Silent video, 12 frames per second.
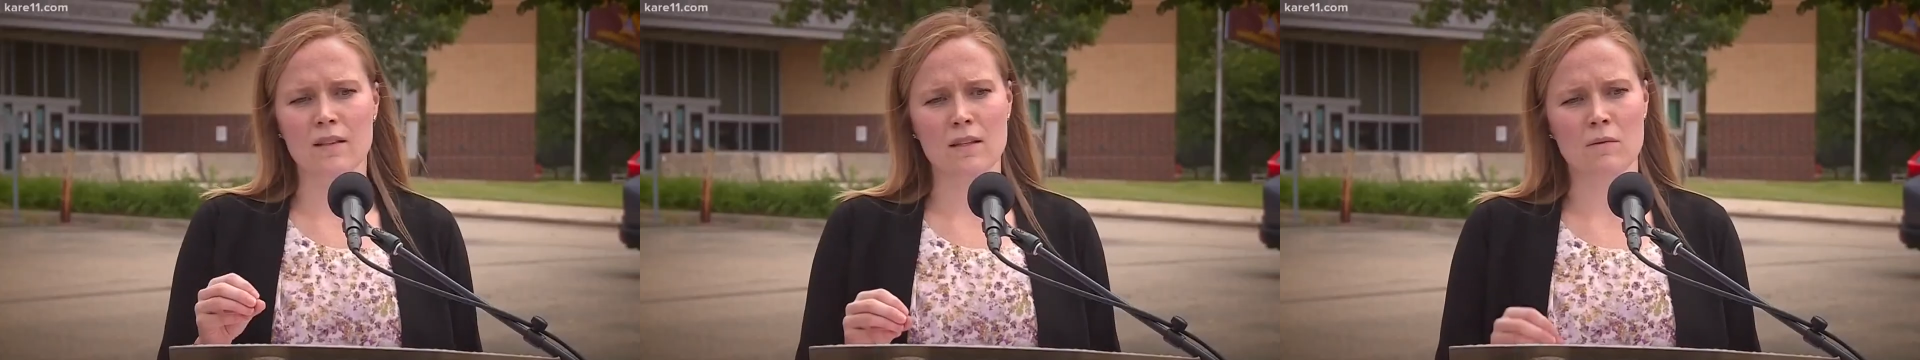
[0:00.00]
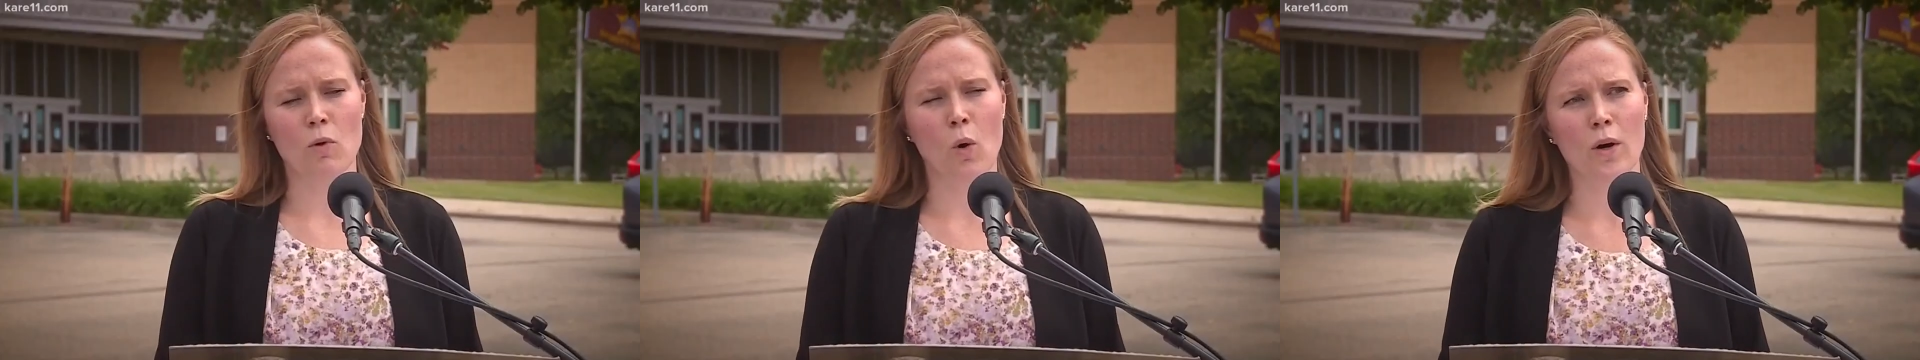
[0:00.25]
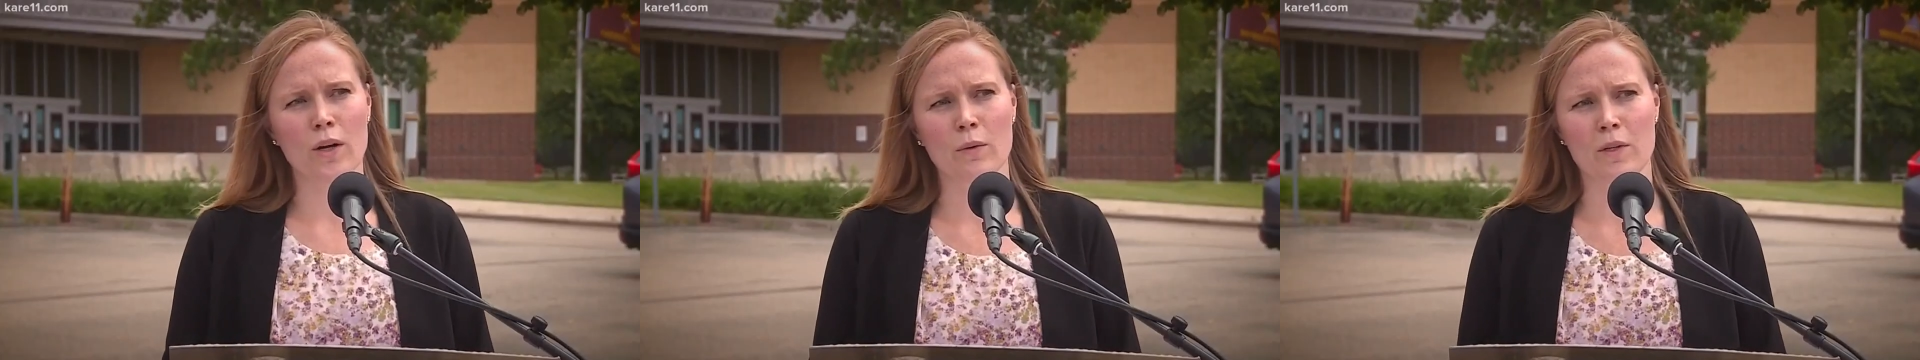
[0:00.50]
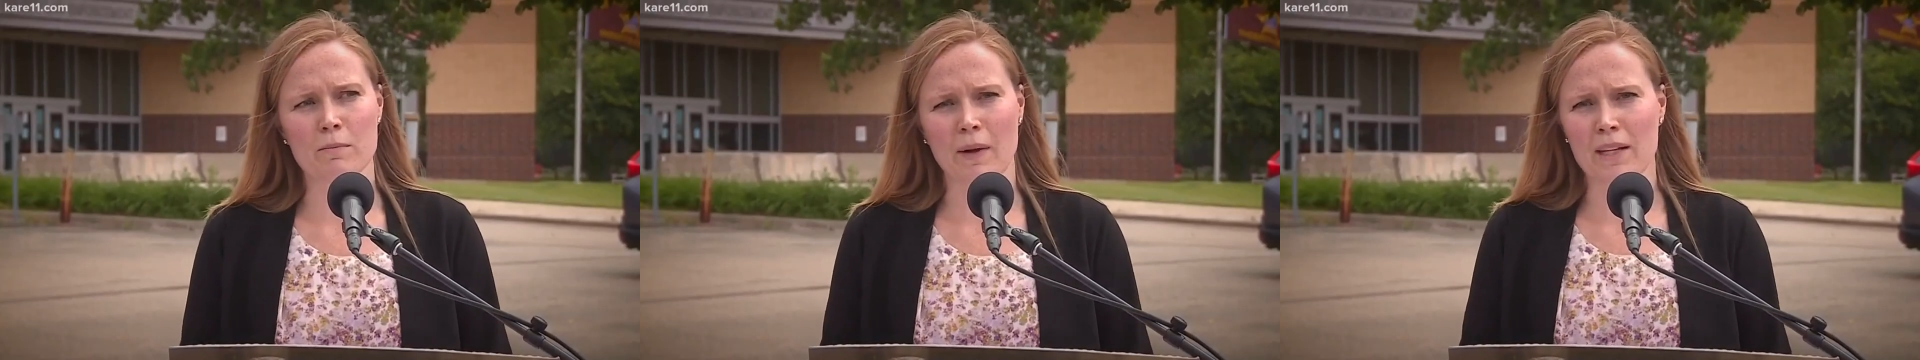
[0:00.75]
that this
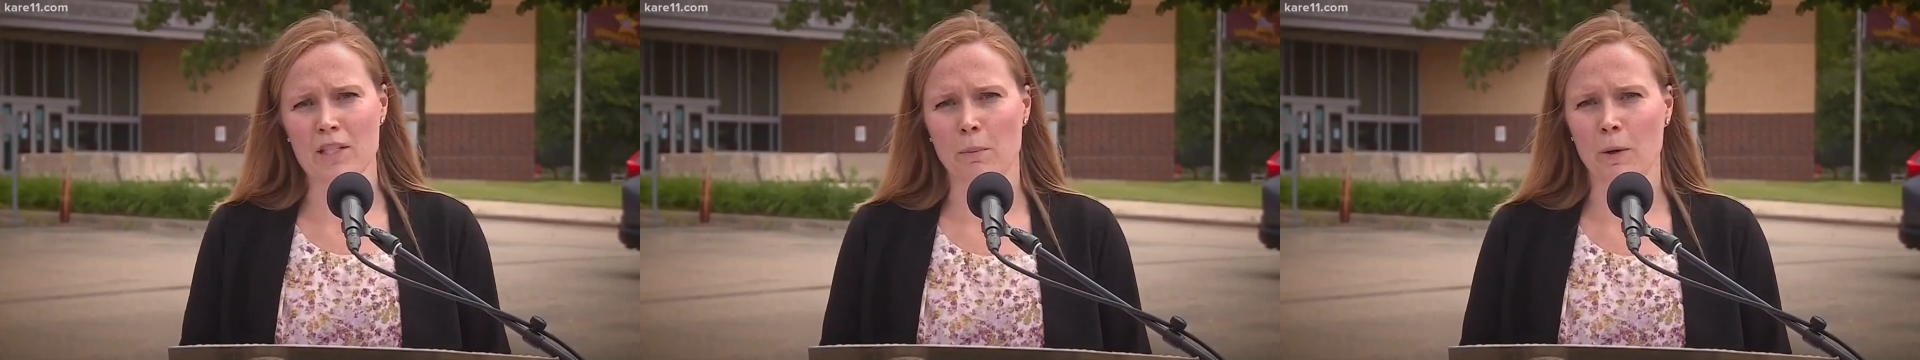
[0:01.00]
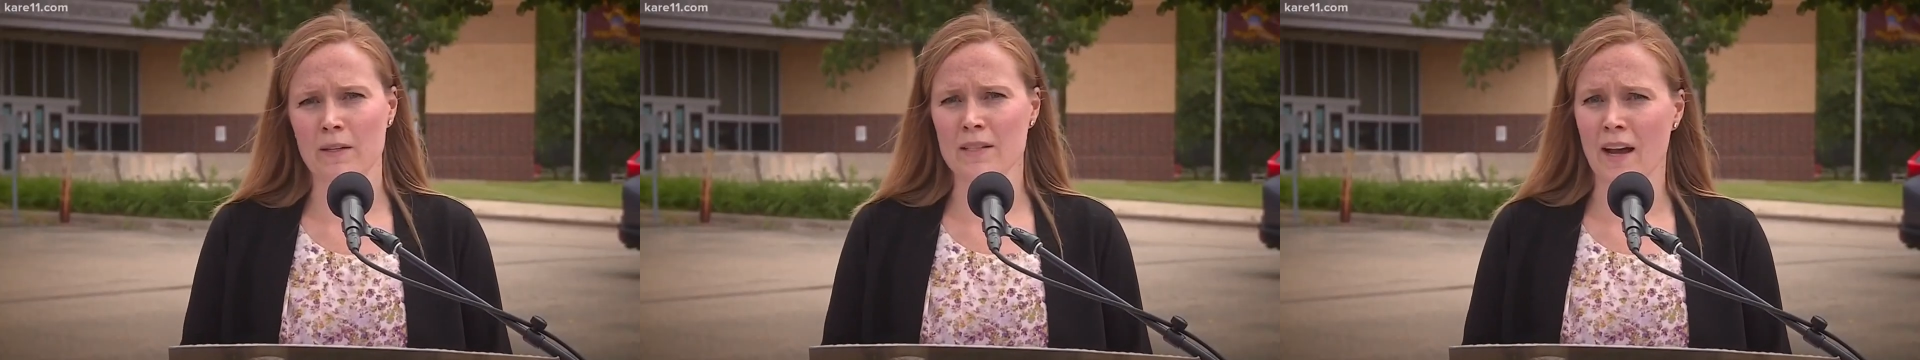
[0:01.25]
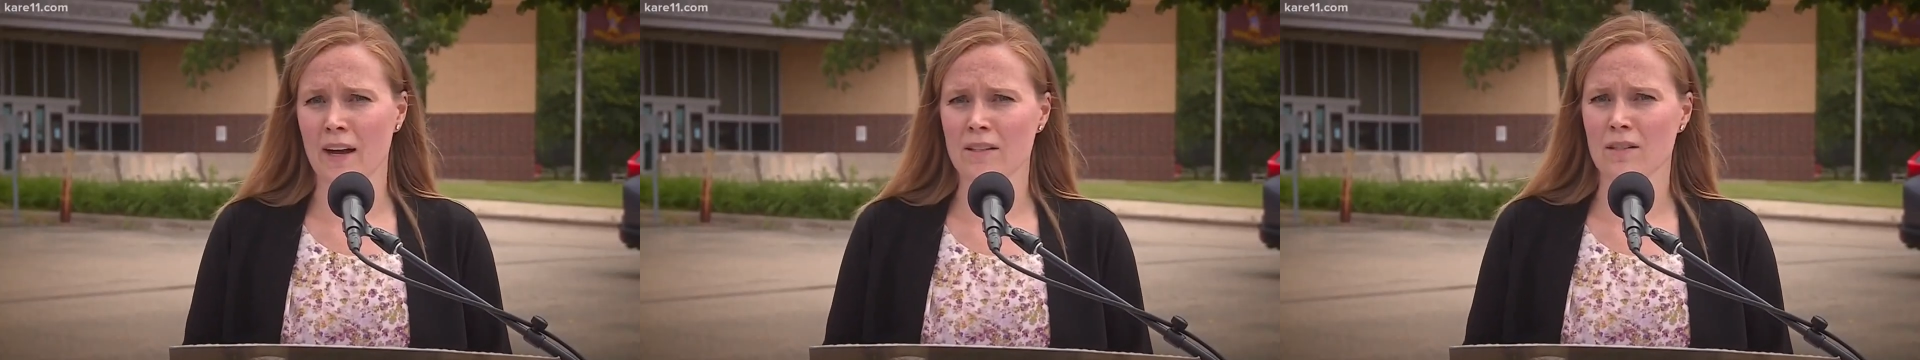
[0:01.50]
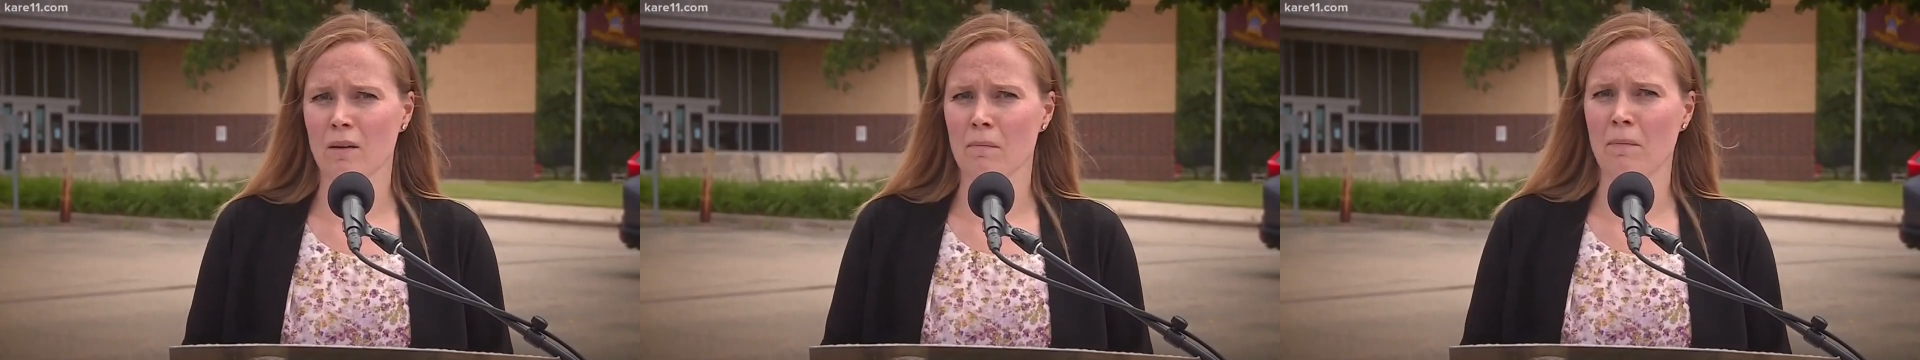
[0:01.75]
order was made to protect